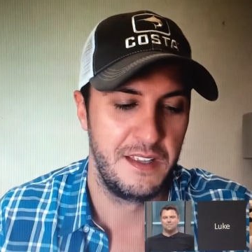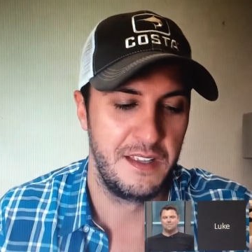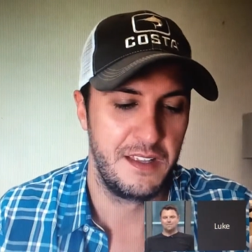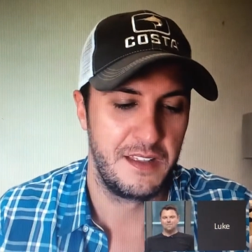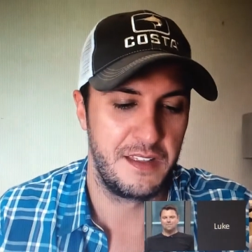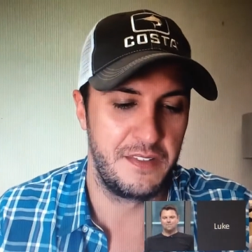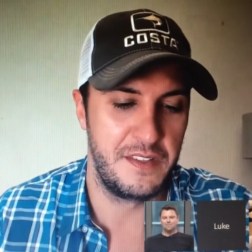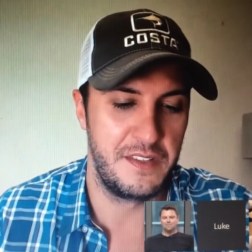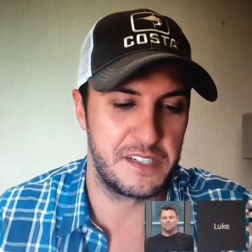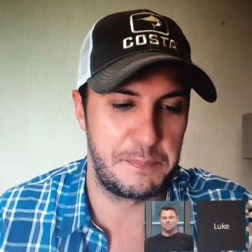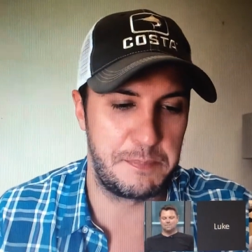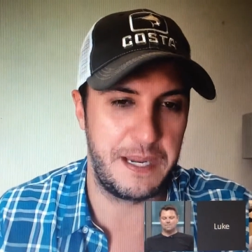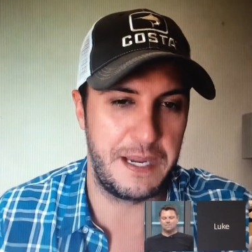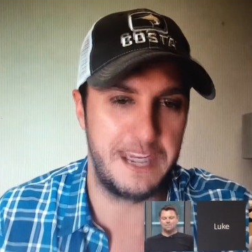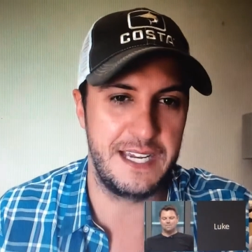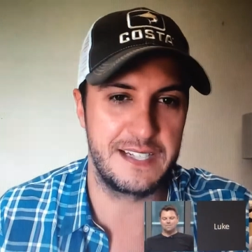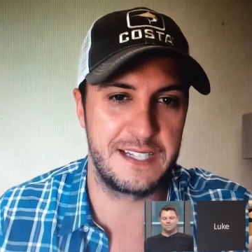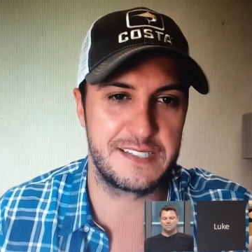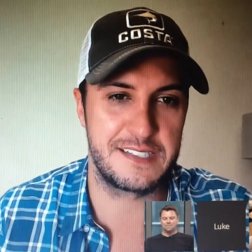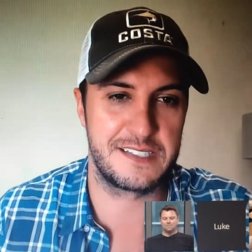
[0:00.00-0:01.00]
this
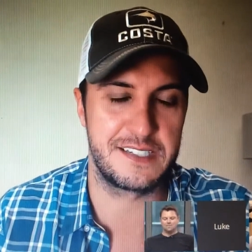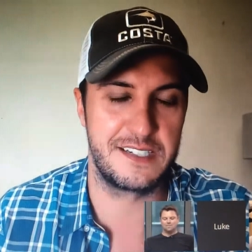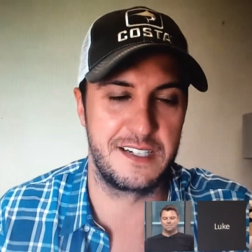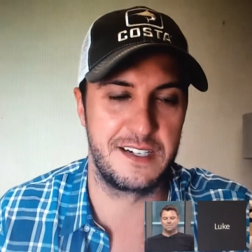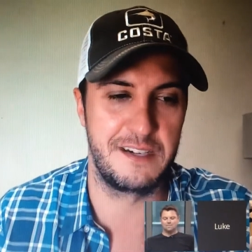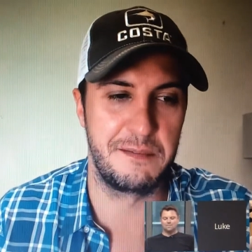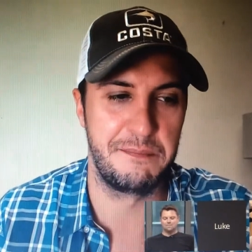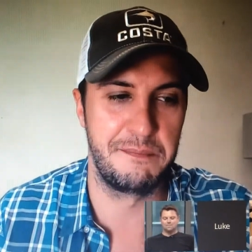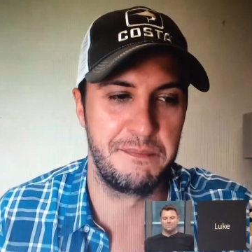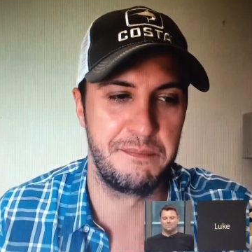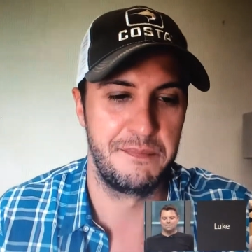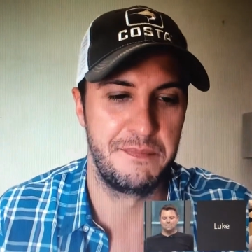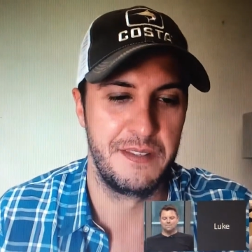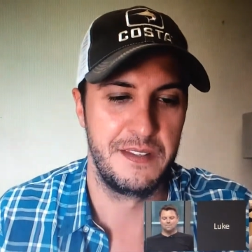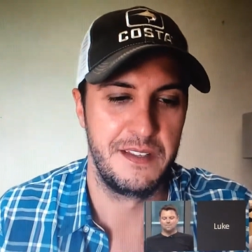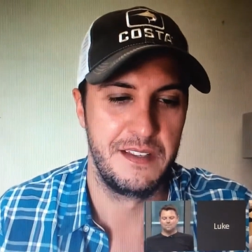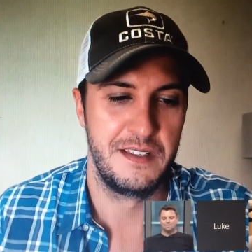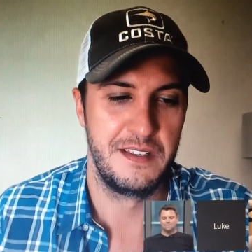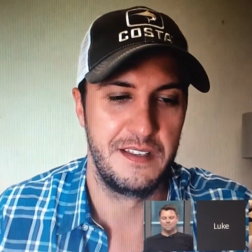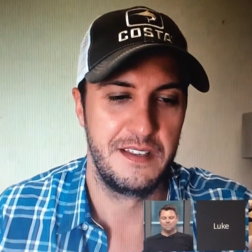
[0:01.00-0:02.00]
past um,
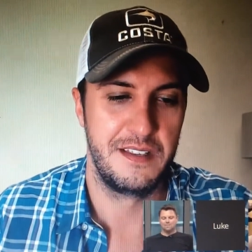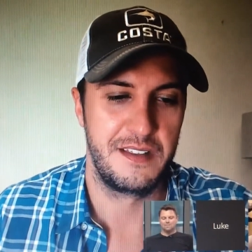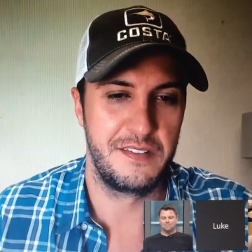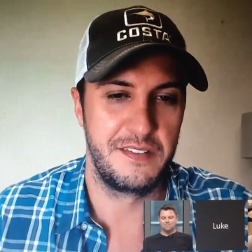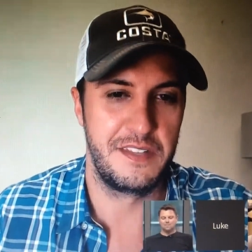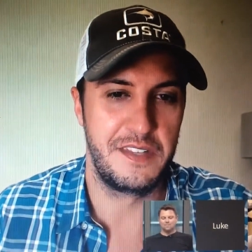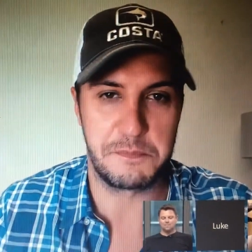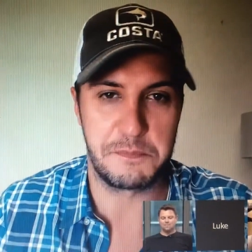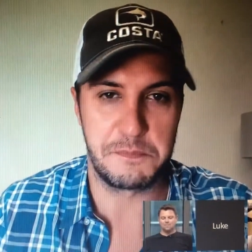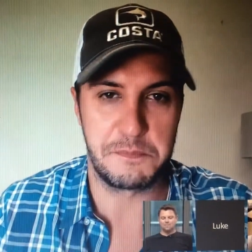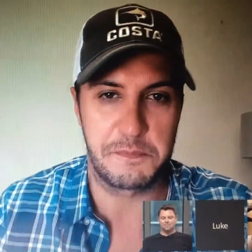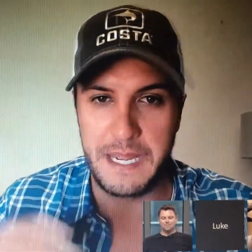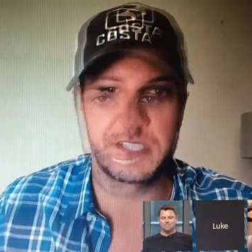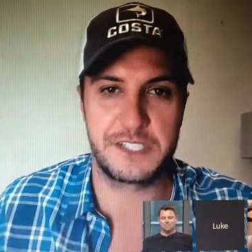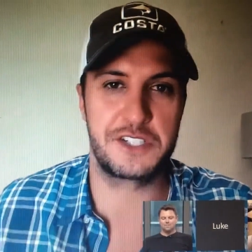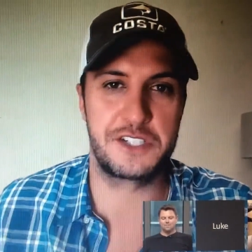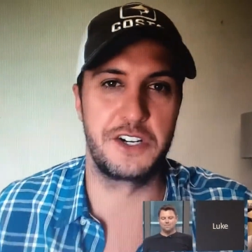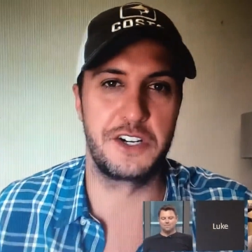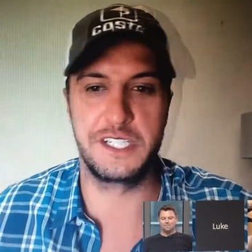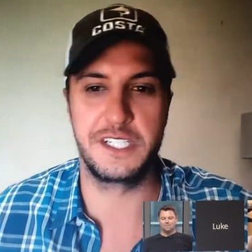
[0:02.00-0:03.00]
this
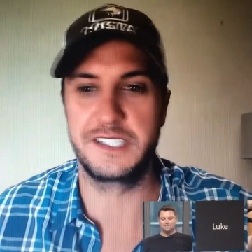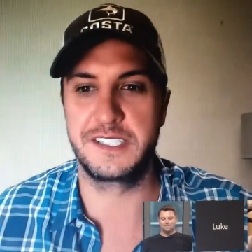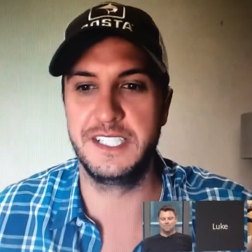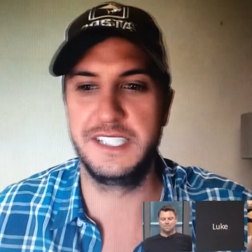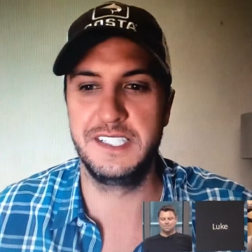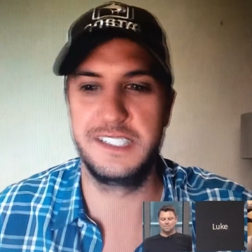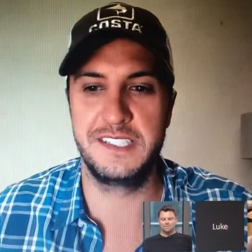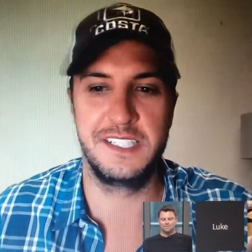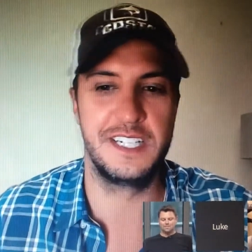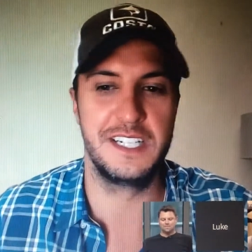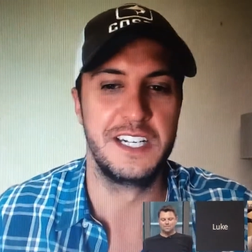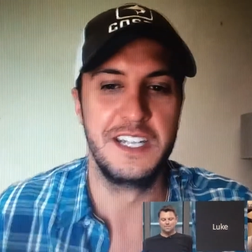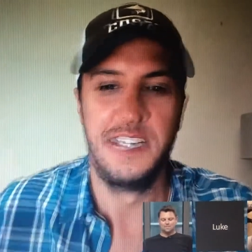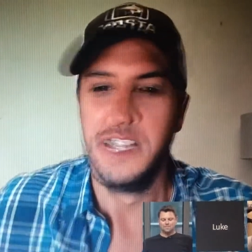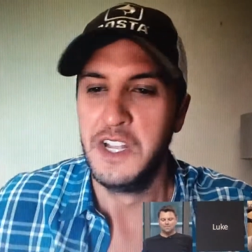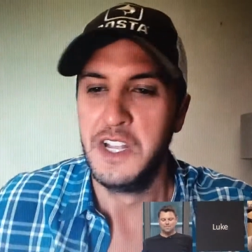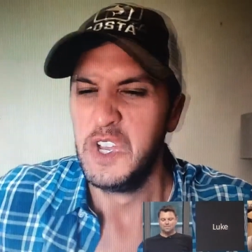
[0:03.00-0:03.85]
past turkey season, and